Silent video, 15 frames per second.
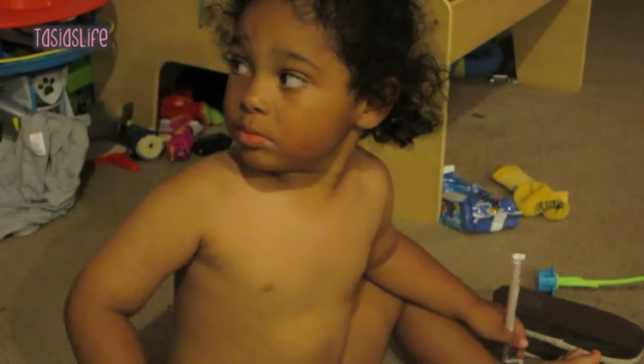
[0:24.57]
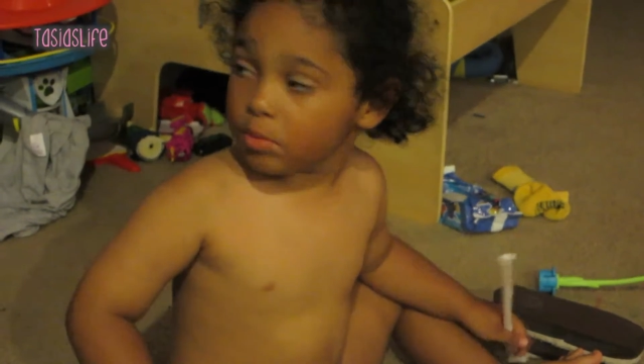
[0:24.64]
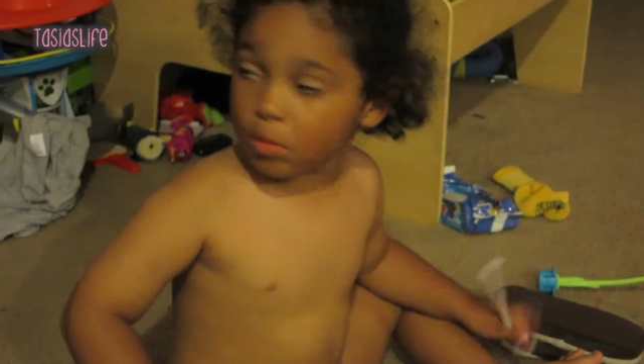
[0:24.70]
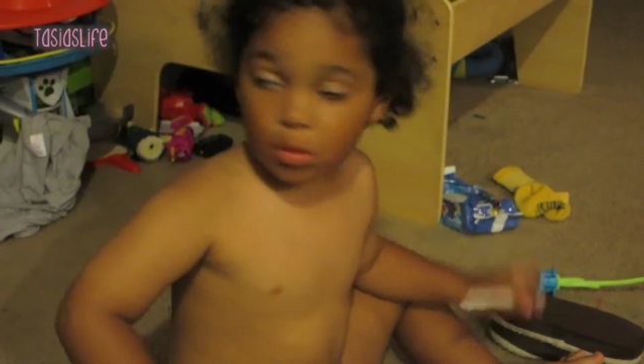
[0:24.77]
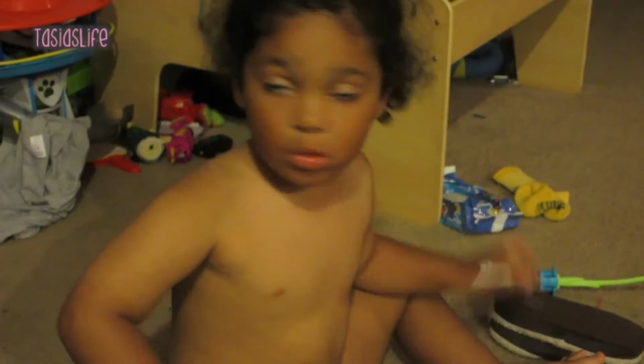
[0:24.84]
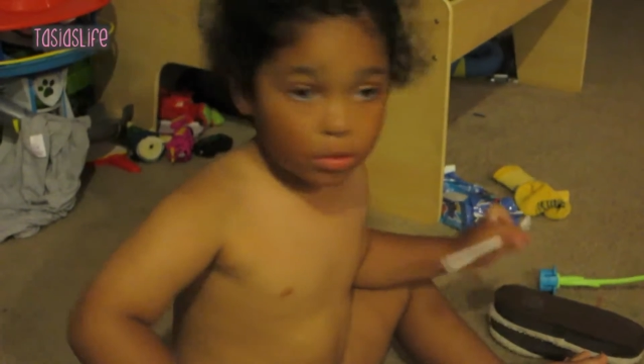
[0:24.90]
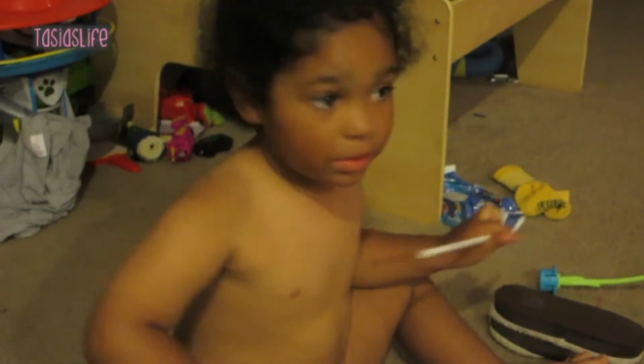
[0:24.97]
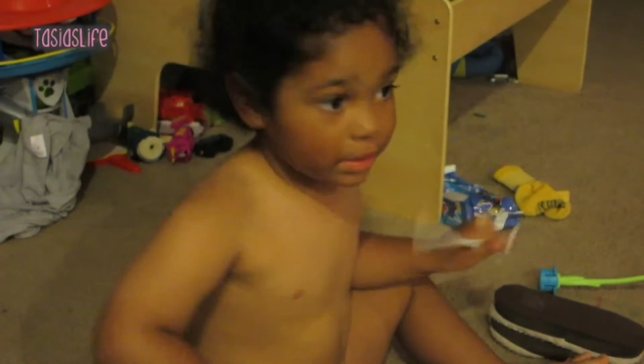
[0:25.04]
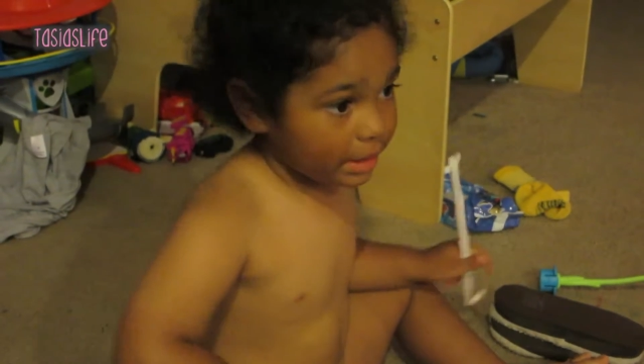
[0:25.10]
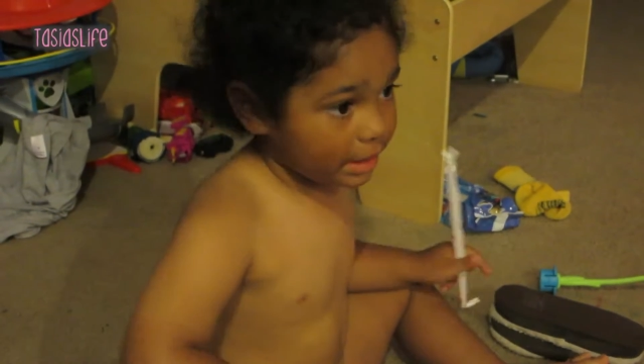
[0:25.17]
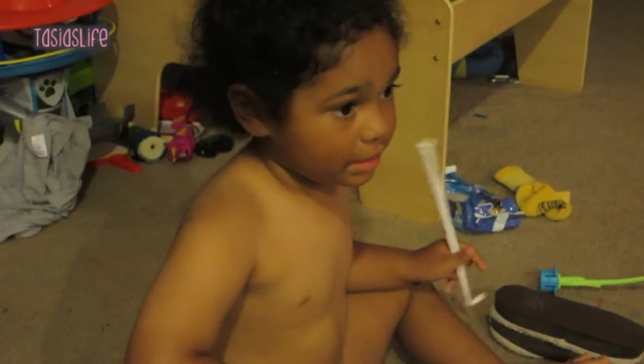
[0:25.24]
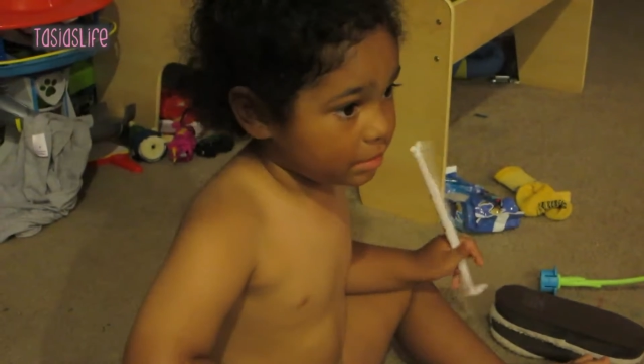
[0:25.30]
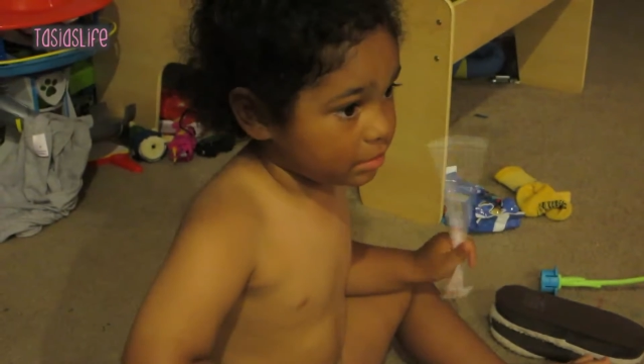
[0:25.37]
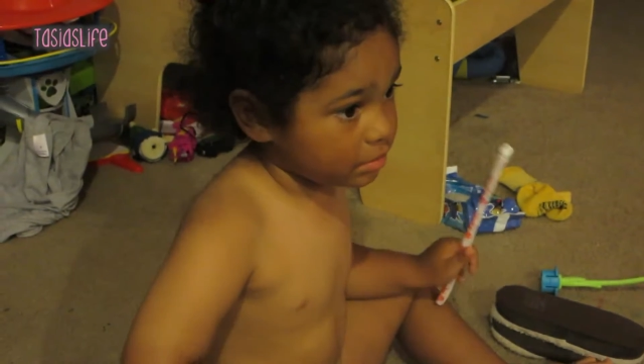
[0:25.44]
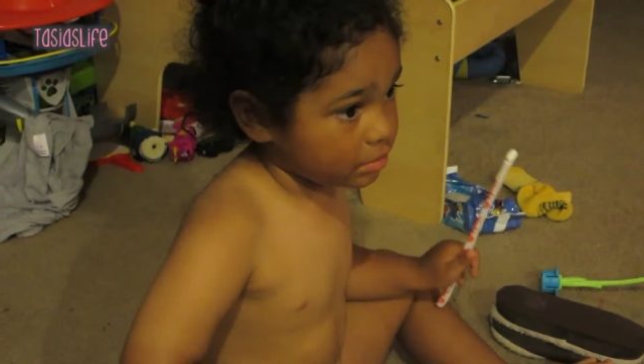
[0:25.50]
Be
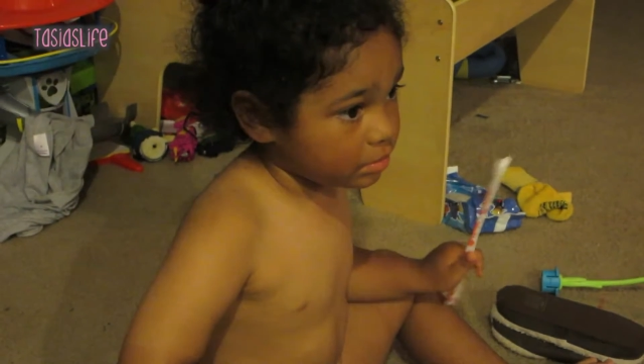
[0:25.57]
careful with your